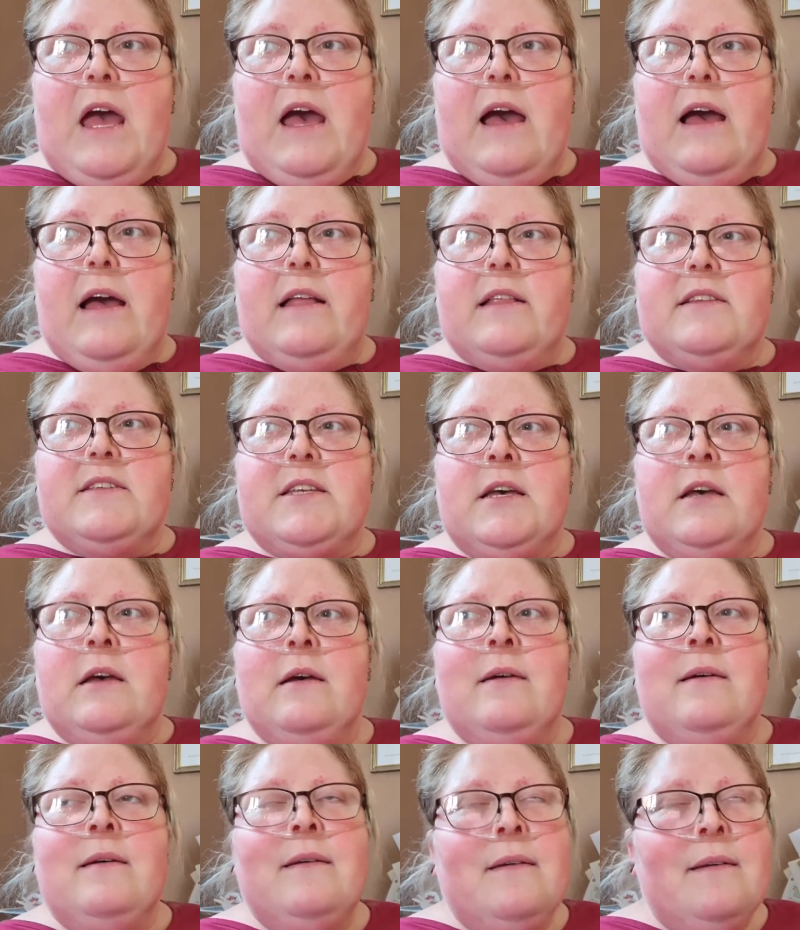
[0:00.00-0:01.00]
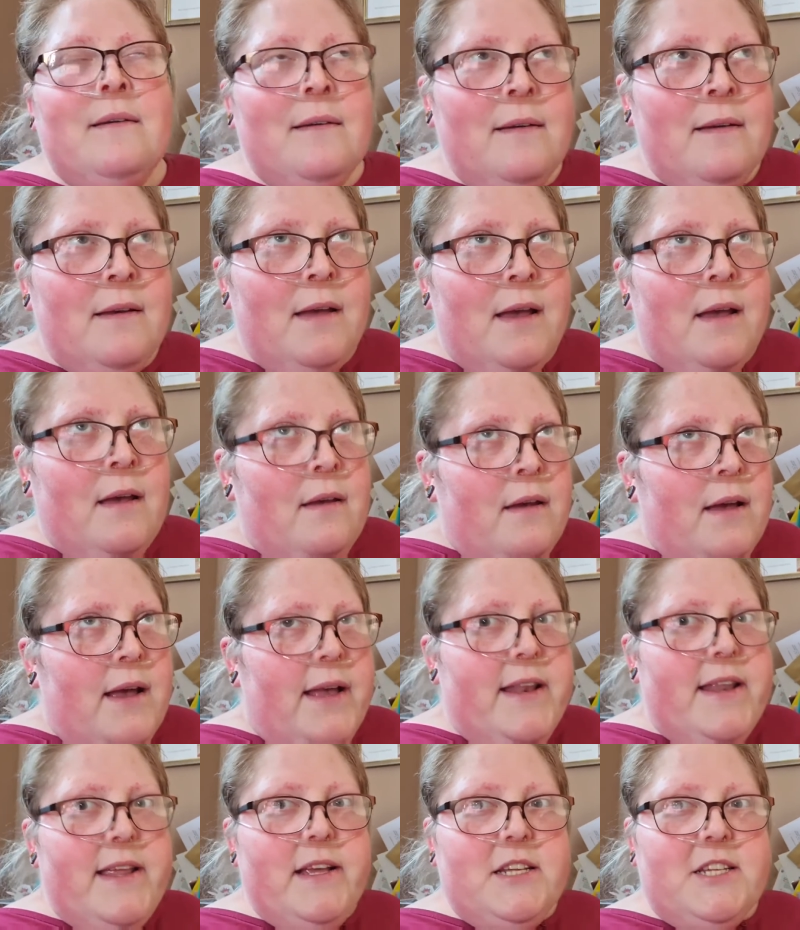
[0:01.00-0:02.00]
And
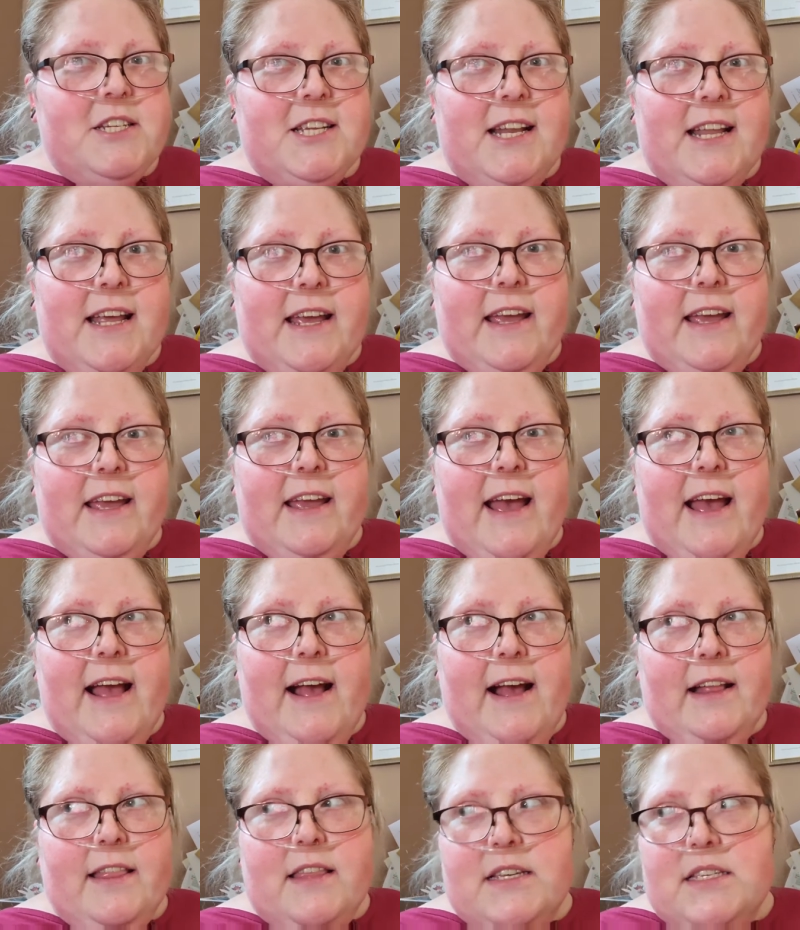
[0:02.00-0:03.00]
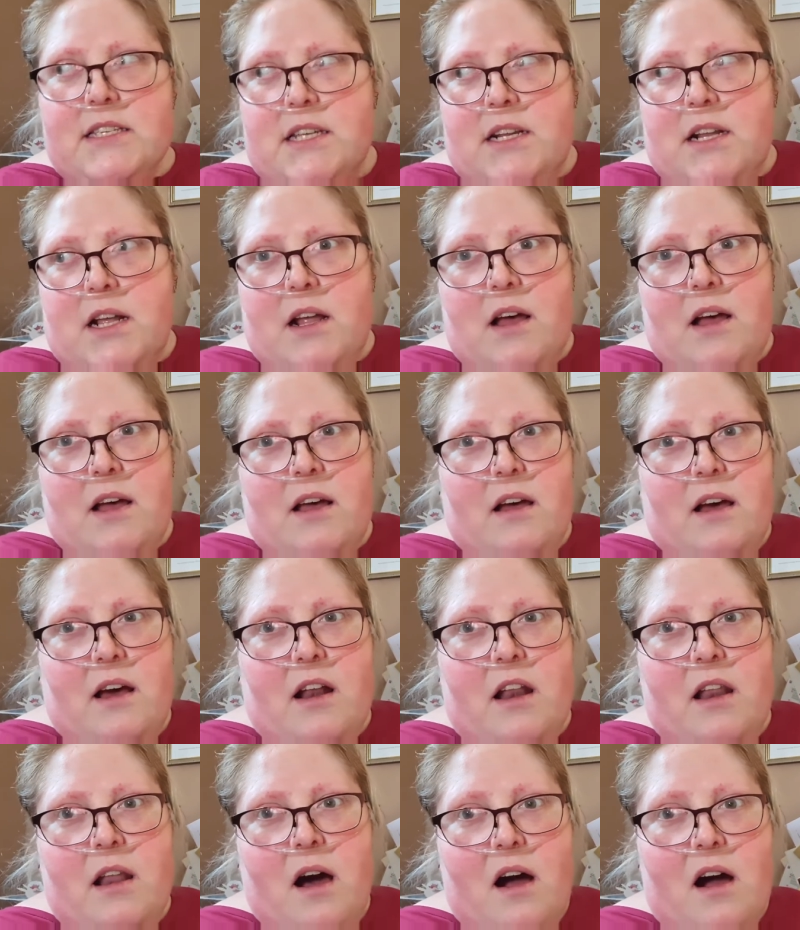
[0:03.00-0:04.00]
initially it had this
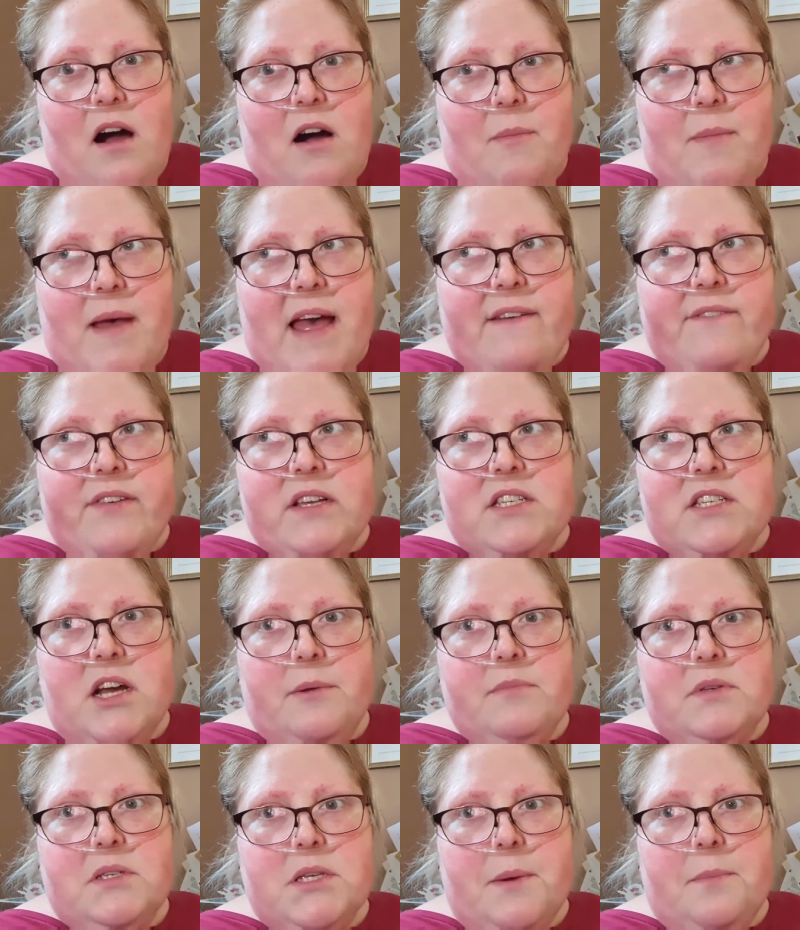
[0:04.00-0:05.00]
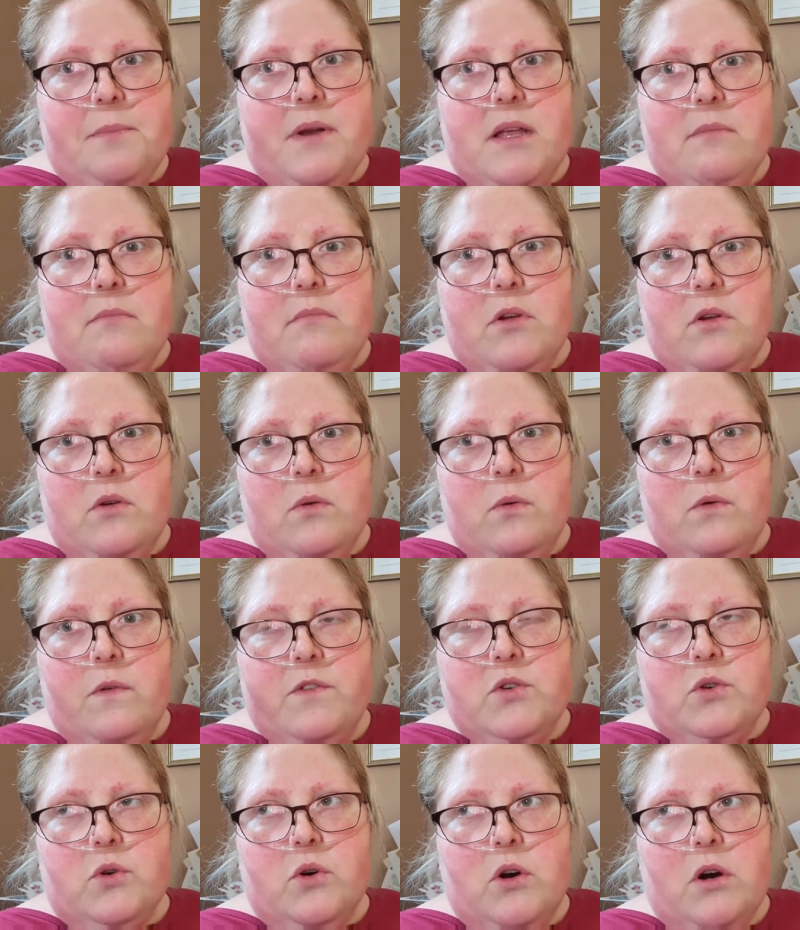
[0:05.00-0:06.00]
alarm every time somebody
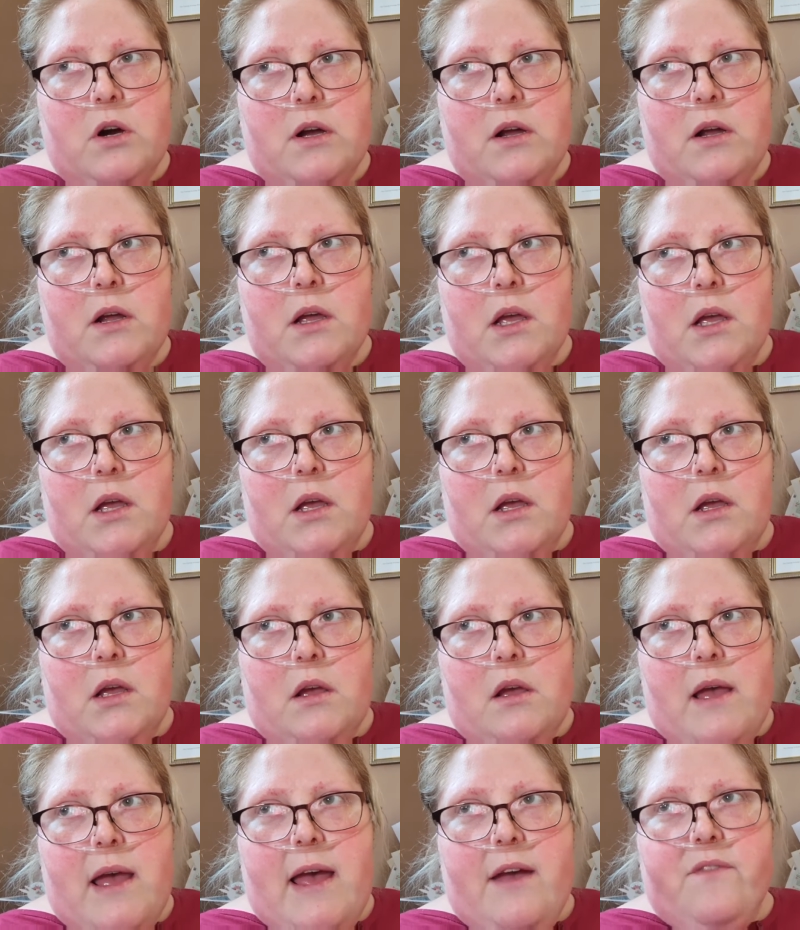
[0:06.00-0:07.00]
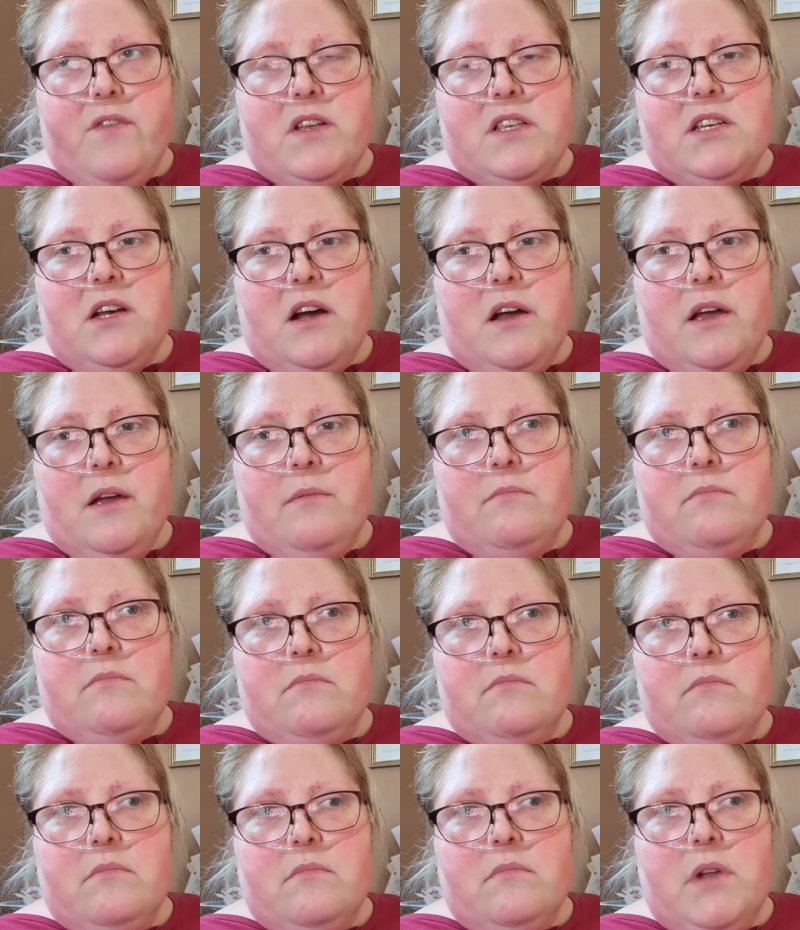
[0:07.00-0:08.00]
moved or every
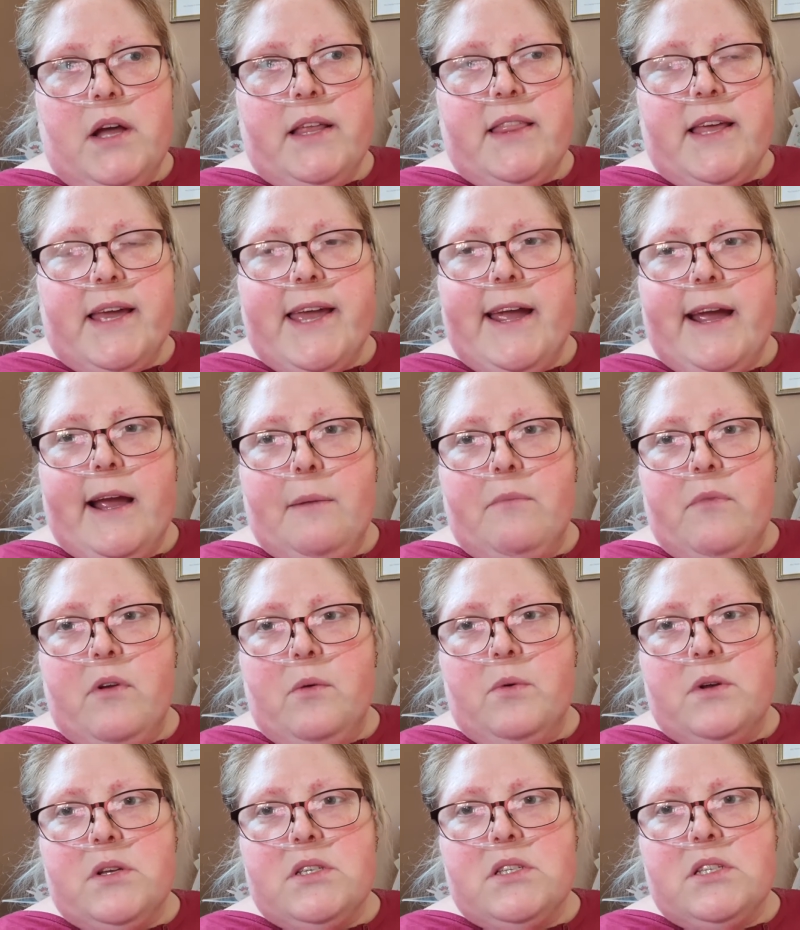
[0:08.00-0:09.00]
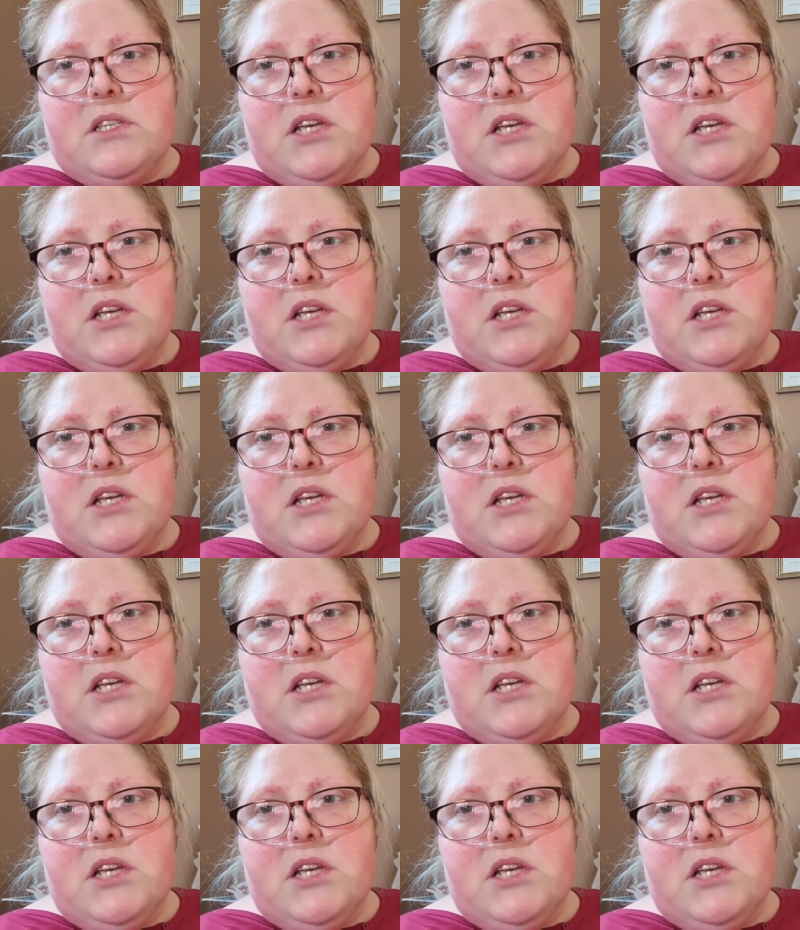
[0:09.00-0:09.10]
time like the camera was